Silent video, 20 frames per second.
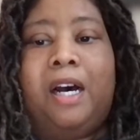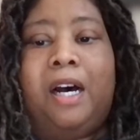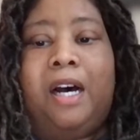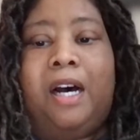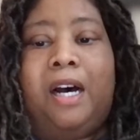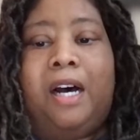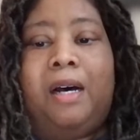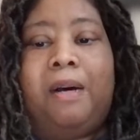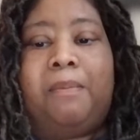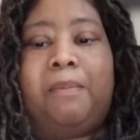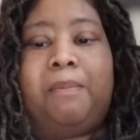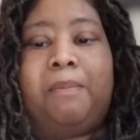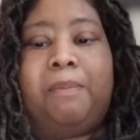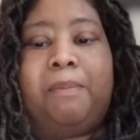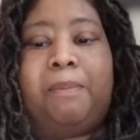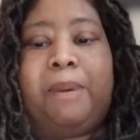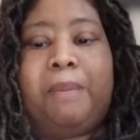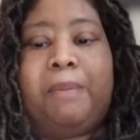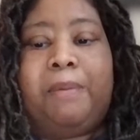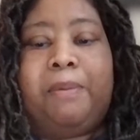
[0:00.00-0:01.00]

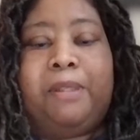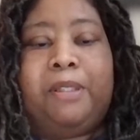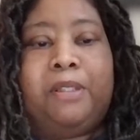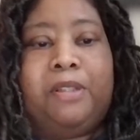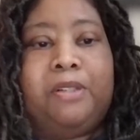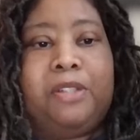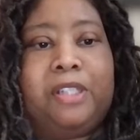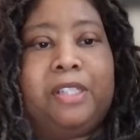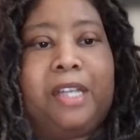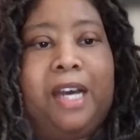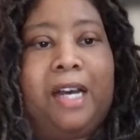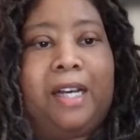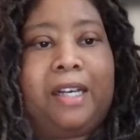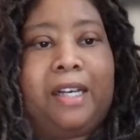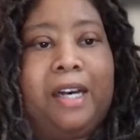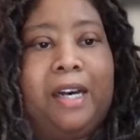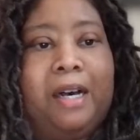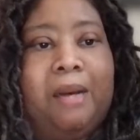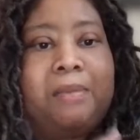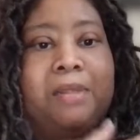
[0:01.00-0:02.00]
um,
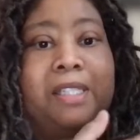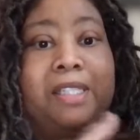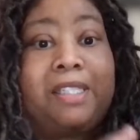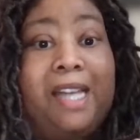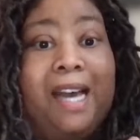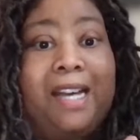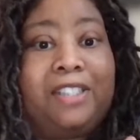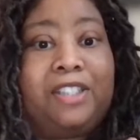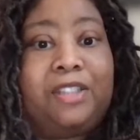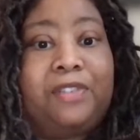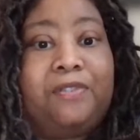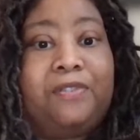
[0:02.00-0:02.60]
babypalooza.com slash